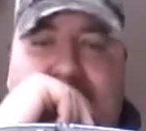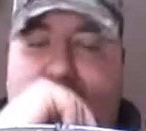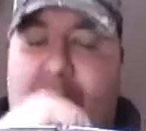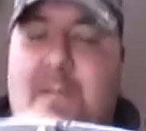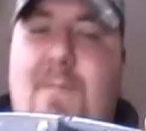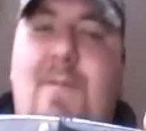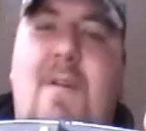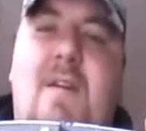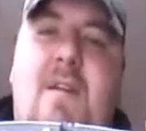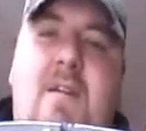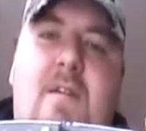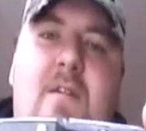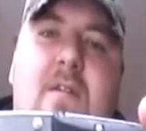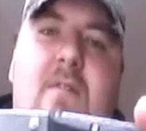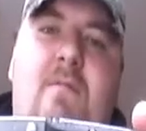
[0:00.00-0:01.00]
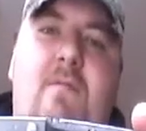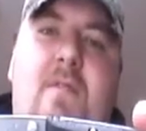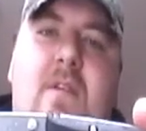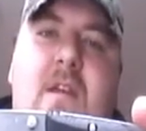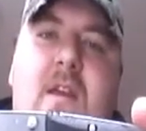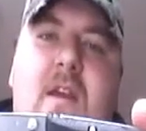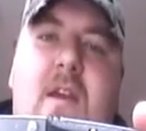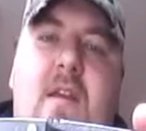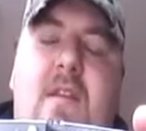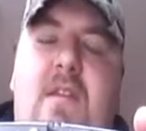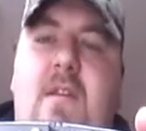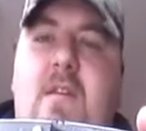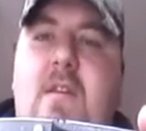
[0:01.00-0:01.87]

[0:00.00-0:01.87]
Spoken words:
the 3 1/8